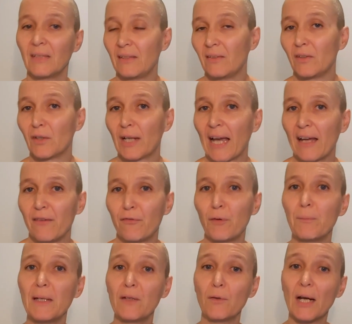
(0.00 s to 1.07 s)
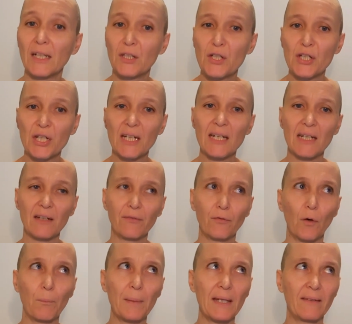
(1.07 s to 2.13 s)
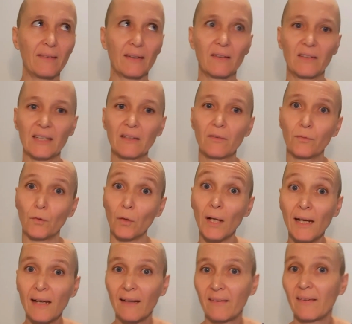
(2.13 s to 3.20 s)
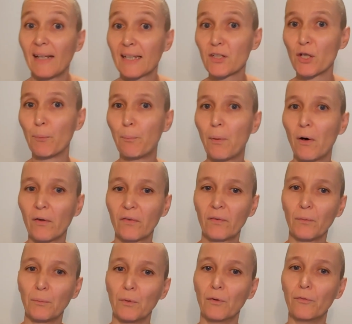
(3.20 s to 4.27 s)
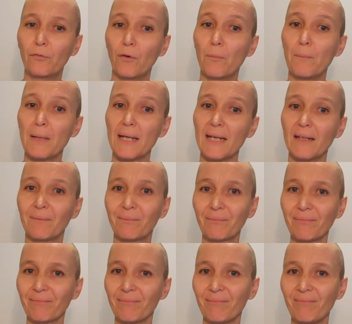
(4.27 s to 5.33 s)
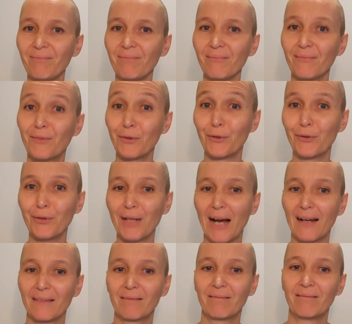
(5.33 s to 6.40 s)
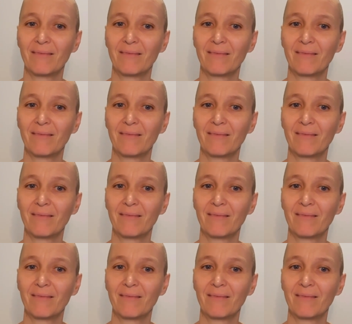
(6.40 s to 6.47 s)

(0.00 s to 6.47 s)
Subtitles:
Is it okay for me to achieve or be successful? Is it actually possible for me to do that?